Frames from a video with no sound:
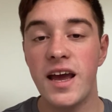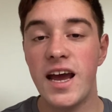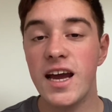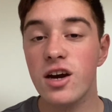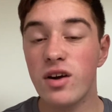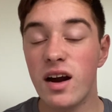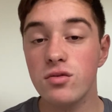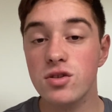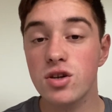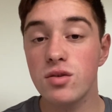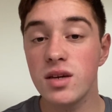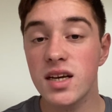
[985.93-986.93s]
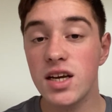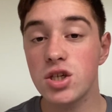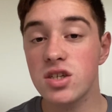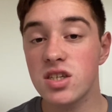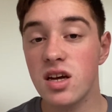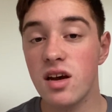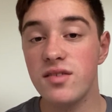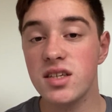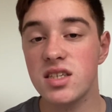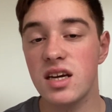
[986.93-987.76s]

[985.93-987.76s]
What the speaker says: air-ground communication service,